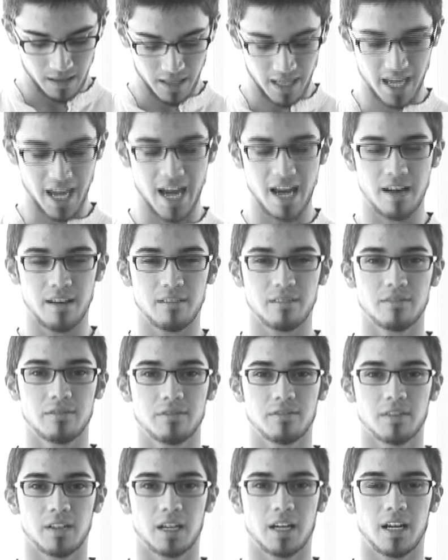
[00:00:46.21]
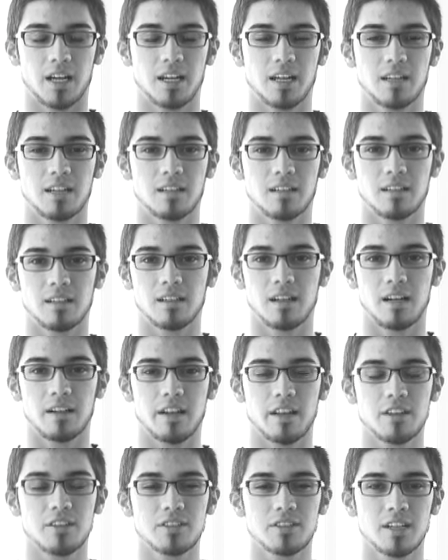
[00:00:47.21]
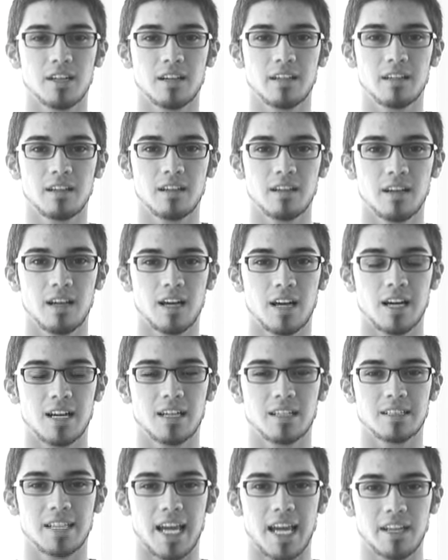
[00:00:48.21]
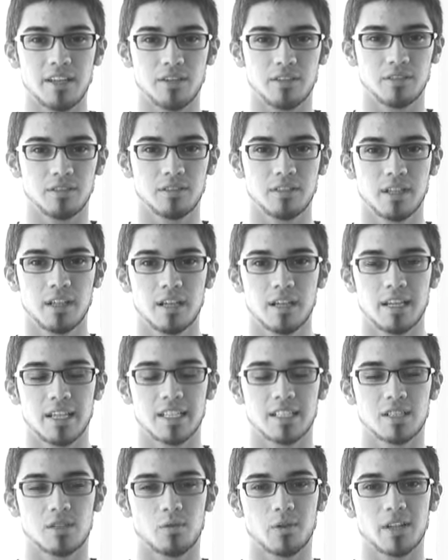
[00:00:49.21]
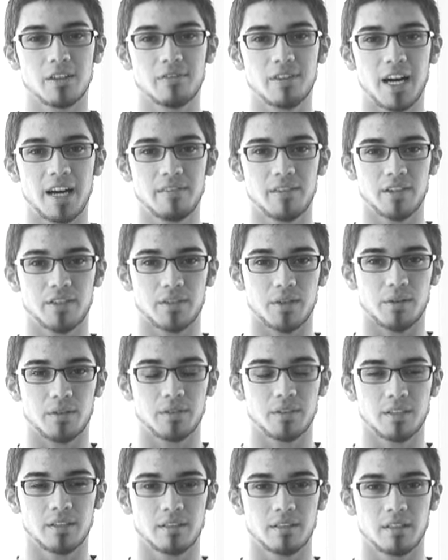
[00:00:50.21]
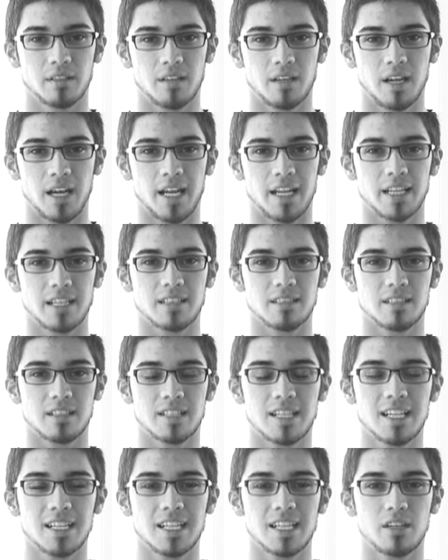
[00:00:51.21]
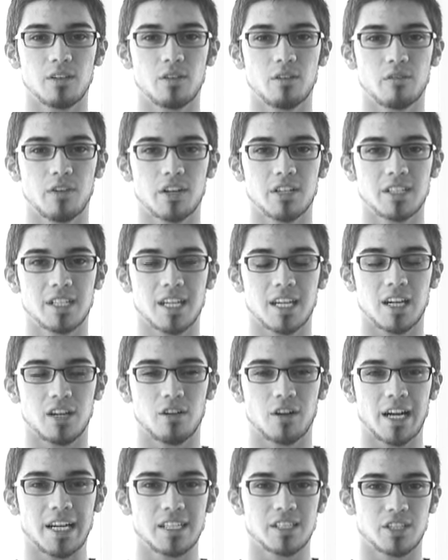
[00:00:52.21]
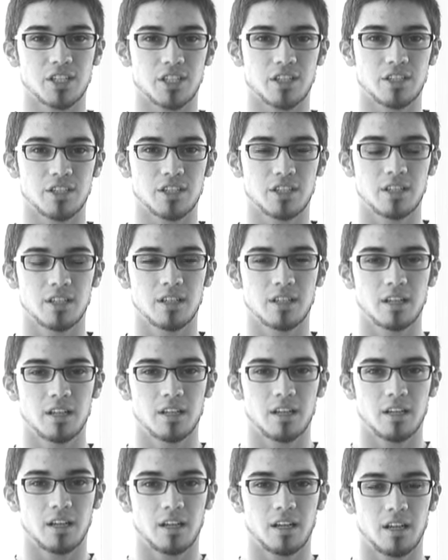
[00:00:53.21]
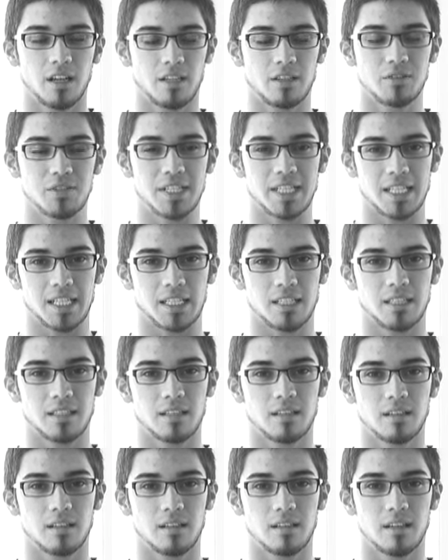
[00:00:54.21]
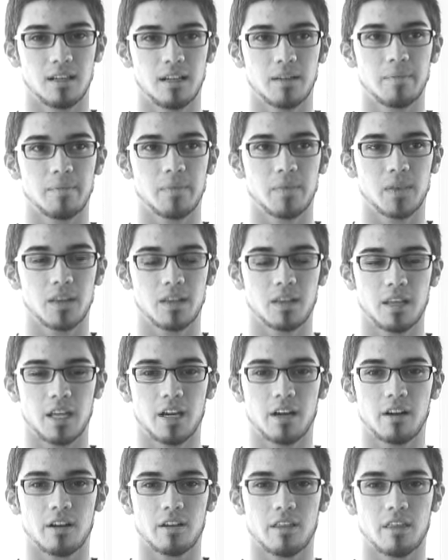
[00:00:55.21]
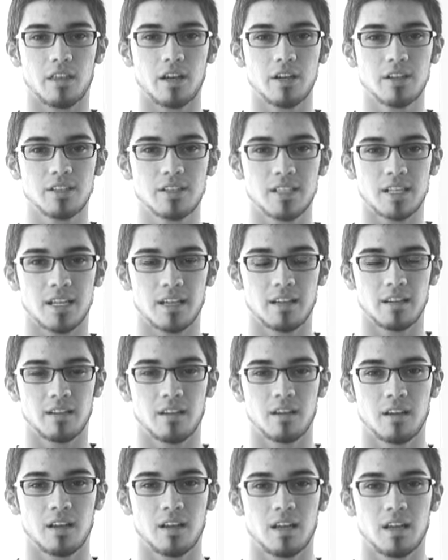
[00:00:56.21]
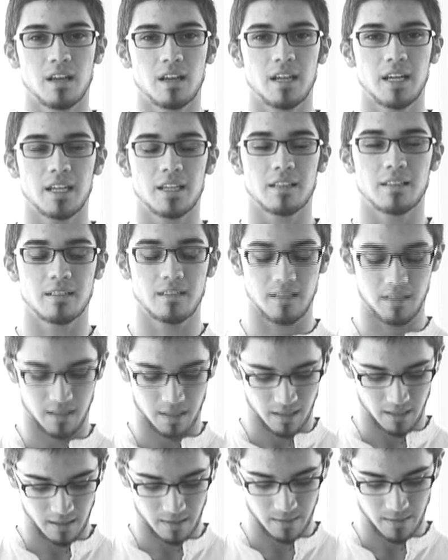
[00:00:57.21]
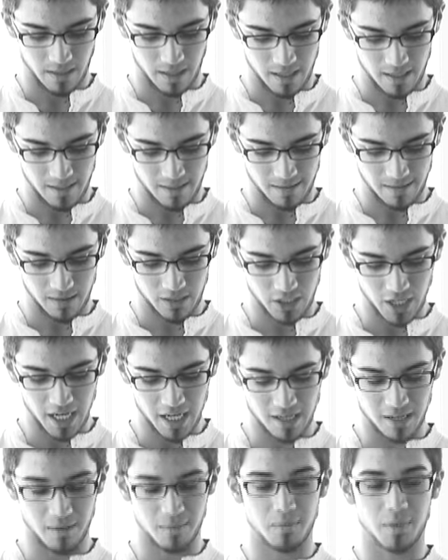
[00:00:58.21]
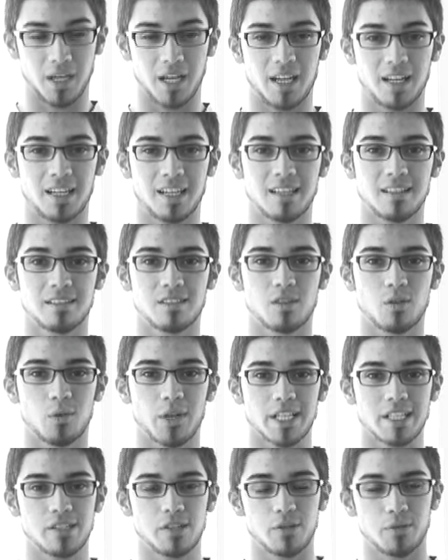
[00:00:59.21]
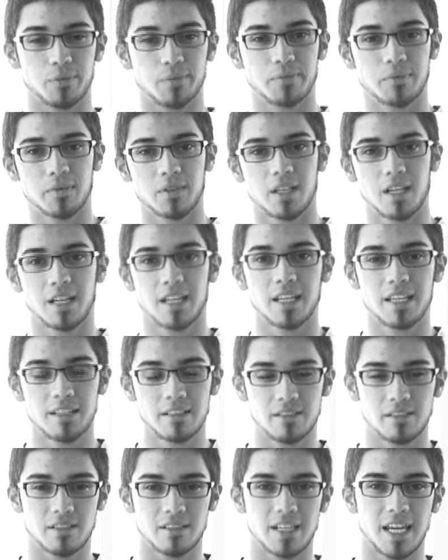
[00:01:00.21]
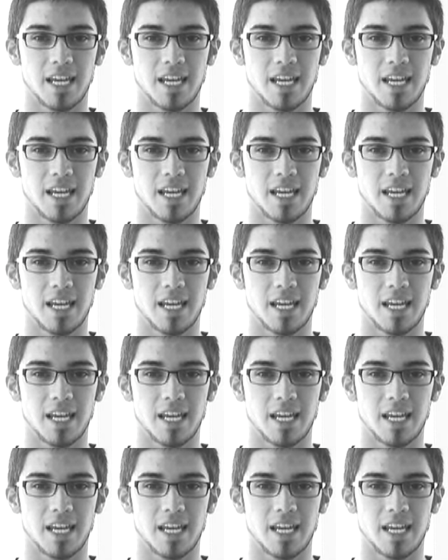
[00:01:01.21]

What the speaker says: They have another son, Daniel. He's 25 years old and he's attending university in Christchurch, New Zealand. Their 3rd son is Jacob, and he's 22 and he's